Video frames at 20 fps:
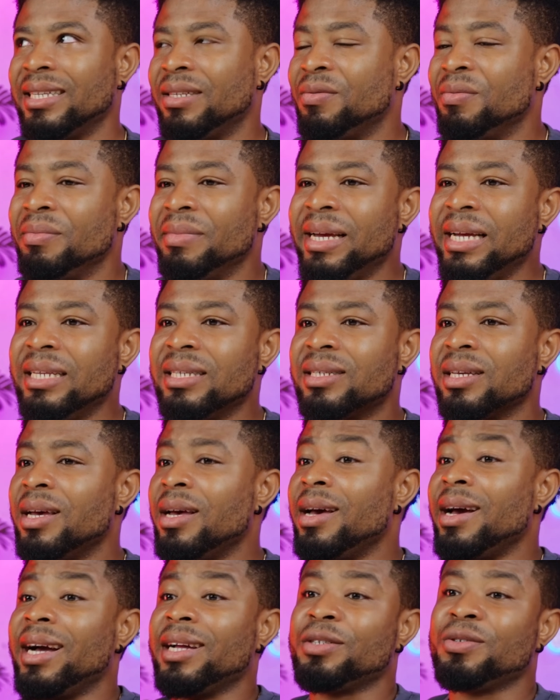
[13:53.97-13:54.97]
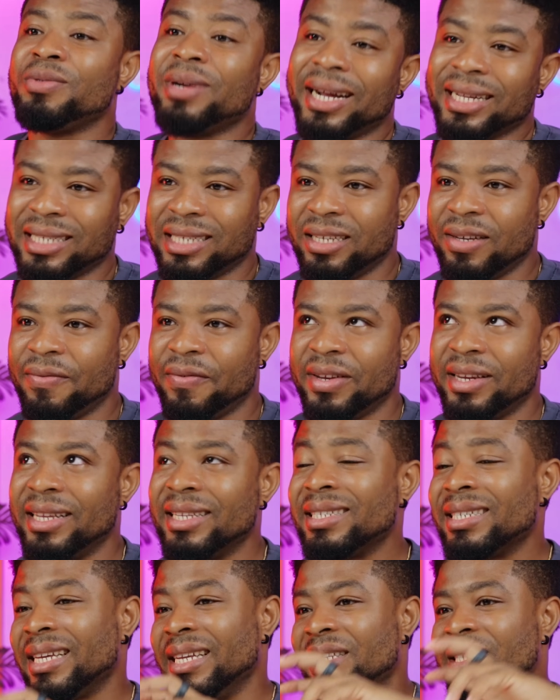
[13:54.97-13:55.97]
it remains attractive in
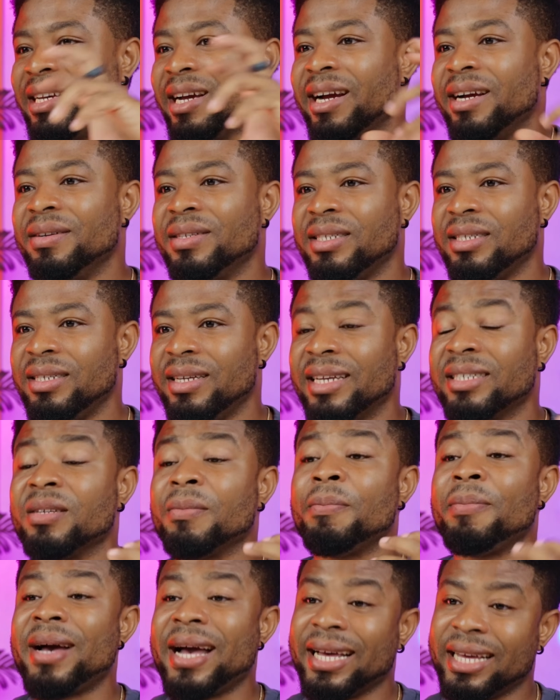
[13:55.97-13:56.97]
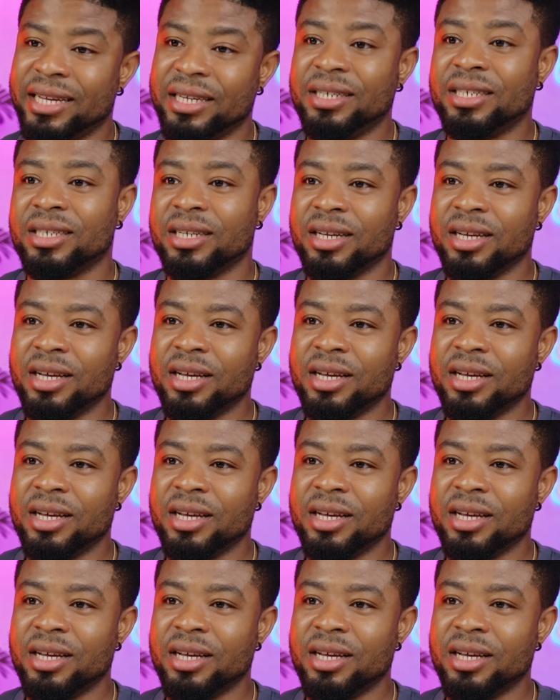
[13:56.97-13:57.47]
its entirety as a package.